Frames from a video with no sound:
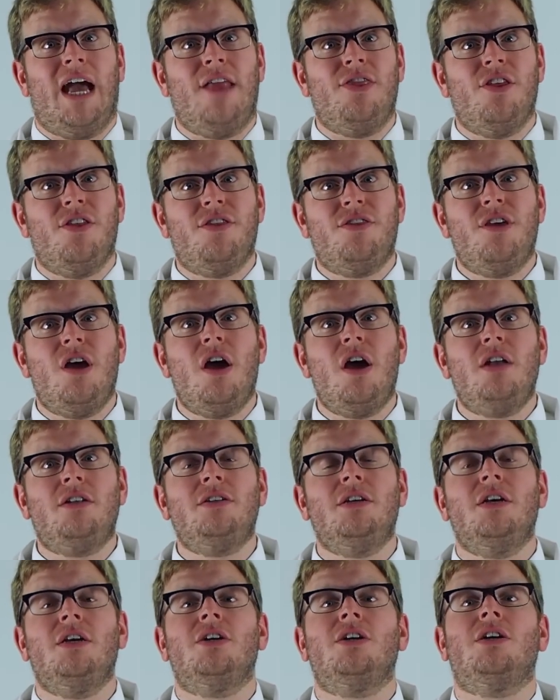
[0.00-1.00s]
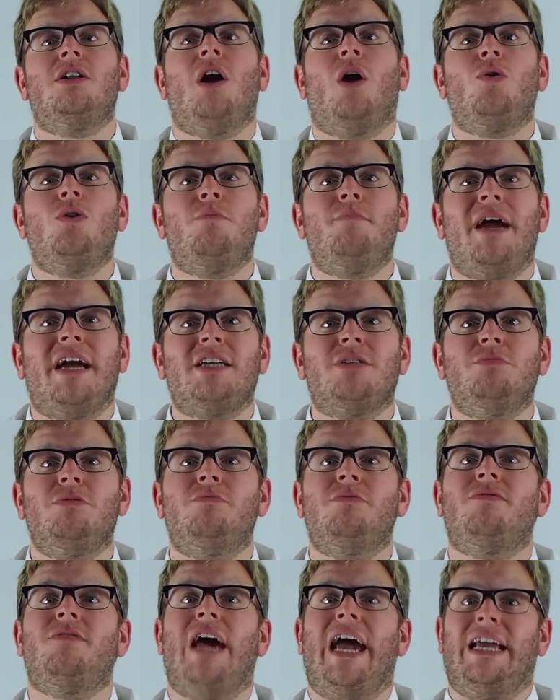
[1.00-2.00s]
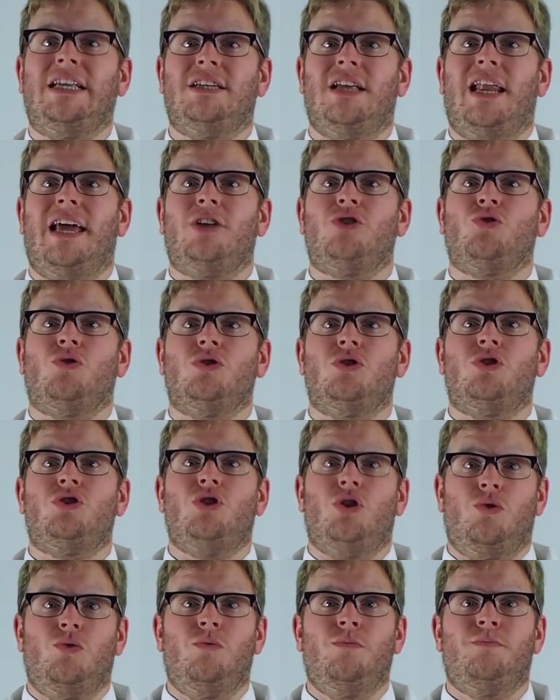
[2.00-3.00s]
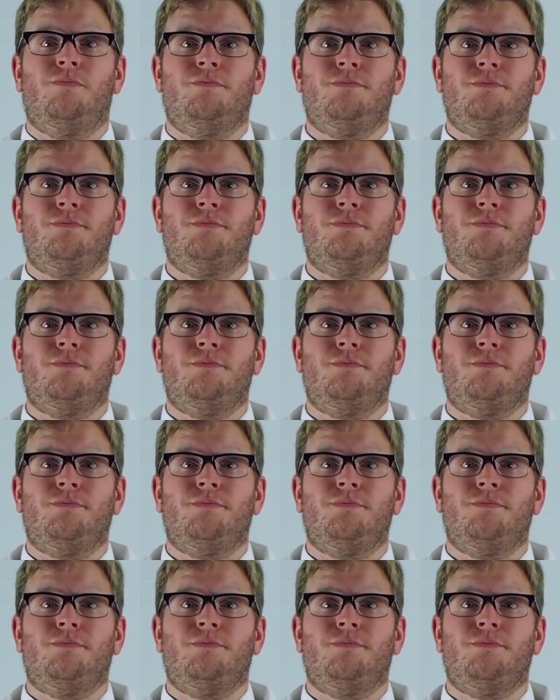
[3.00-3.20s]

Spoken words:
and the third can hold a maximum of 8 electrons too.